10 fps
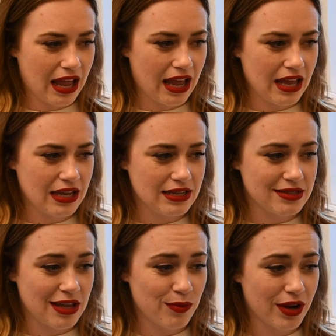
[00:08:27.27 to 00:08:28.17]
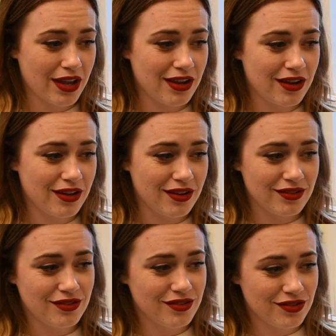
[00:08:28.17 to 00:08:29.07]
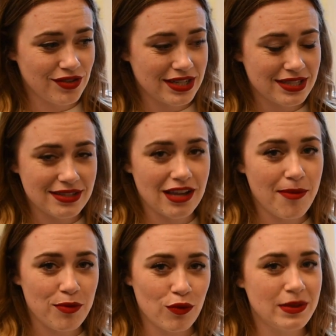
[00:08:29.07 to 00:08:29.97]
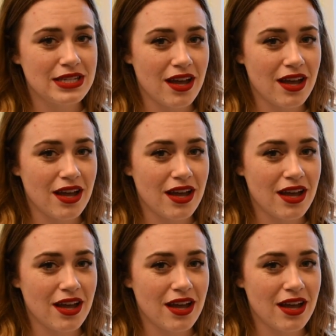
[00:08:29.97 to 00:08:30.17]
And then we're gonna dress these up and we'll be